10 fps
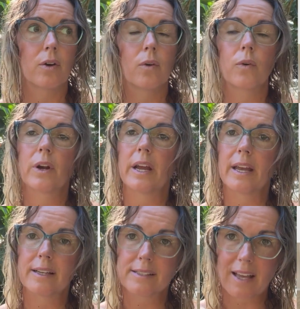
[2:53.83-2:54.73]
or
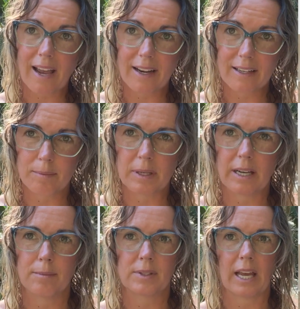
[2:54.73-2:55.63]
anxiety
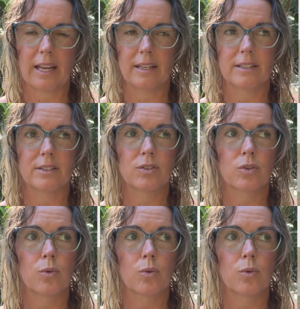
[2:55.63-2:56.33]
becomes heightened,